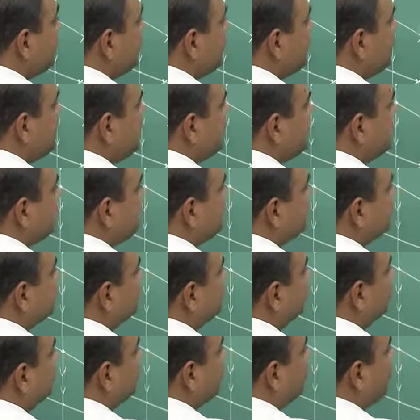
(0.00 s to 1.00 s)
P
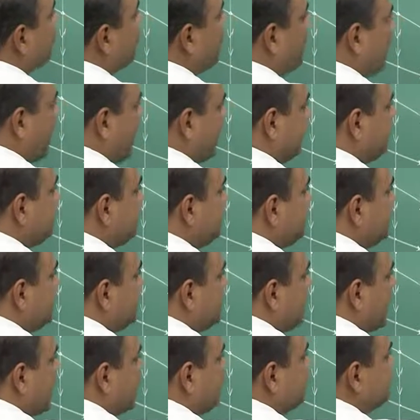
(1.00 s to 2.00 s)
is 1,
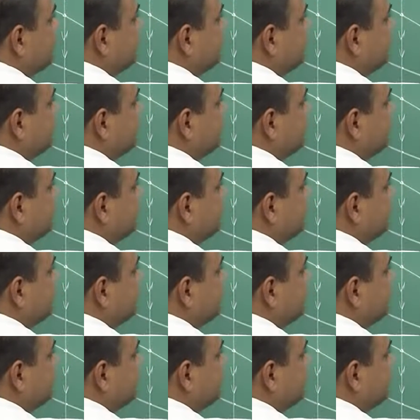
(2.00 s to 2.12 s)
and